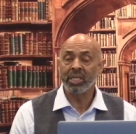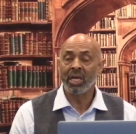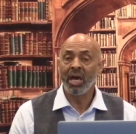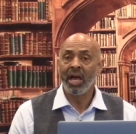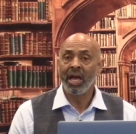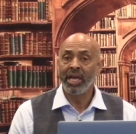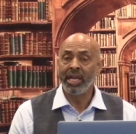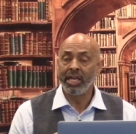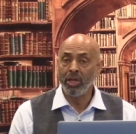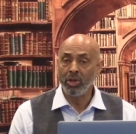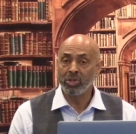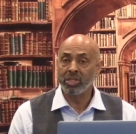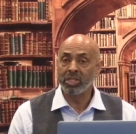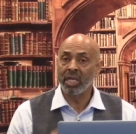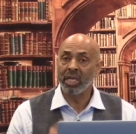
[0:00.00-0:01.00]
He uses
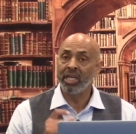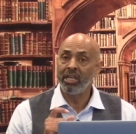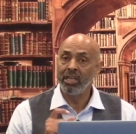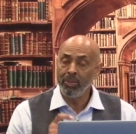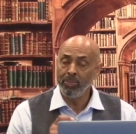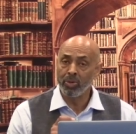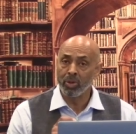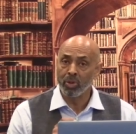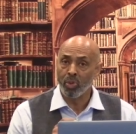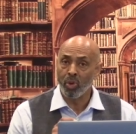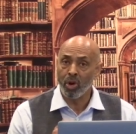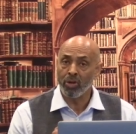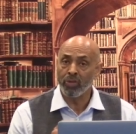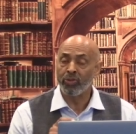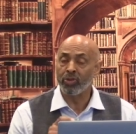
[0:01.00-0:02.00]
the Hebrew word
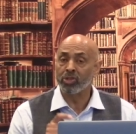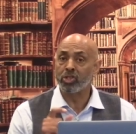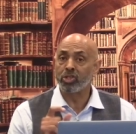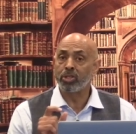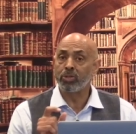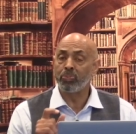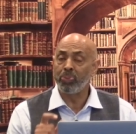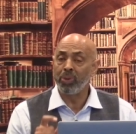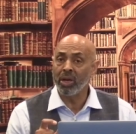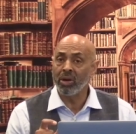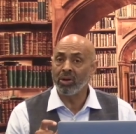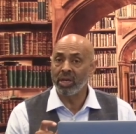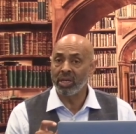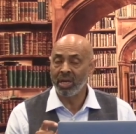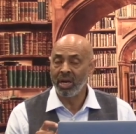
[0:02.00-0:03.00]
for spirit
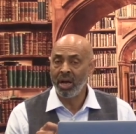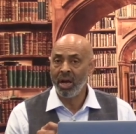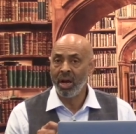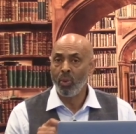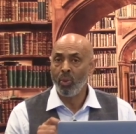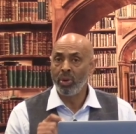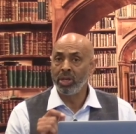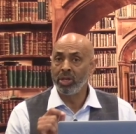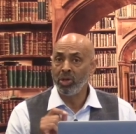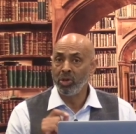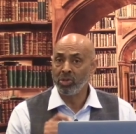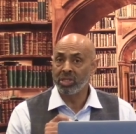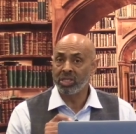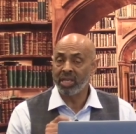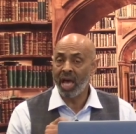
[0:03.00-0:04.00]
when he uses that.